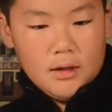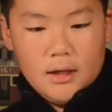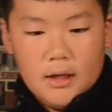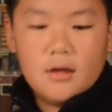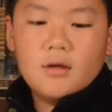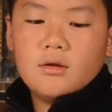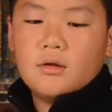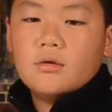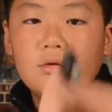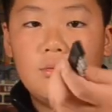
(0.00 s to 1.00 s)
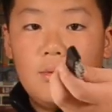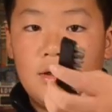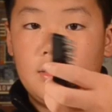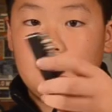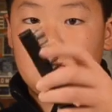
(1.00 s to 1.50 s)
and you want
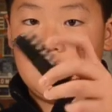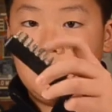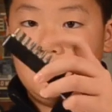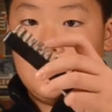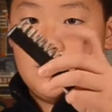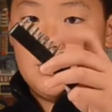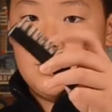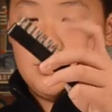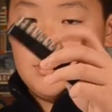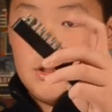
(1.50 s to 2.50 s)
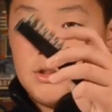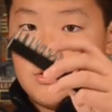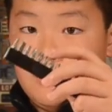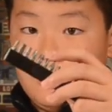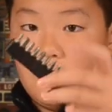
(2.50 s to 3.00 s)
to use a
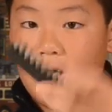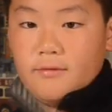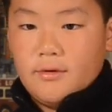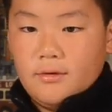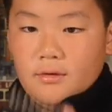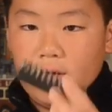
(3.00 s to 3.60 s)
screwdriver